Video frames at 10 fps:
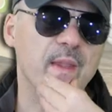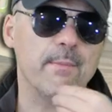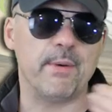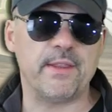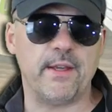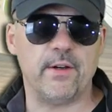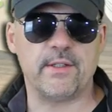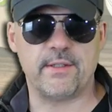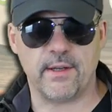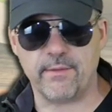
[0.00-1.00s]
but
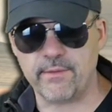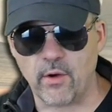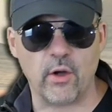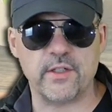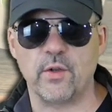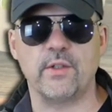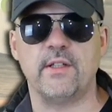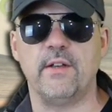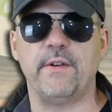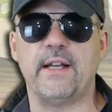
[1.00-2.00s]
there's uh, all sorts of
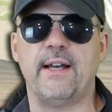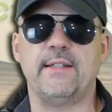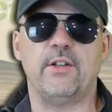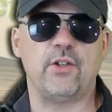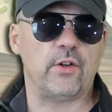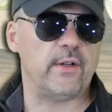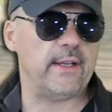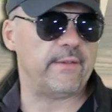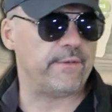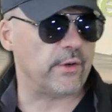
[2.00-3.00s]
different kinds of sugar,
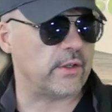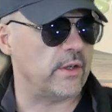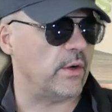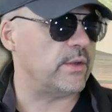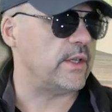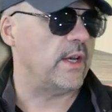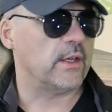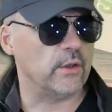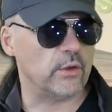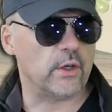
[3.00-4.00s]
like fructose,
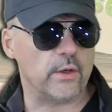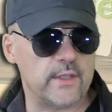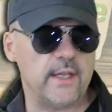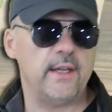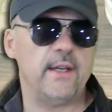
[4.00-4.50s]
glucose,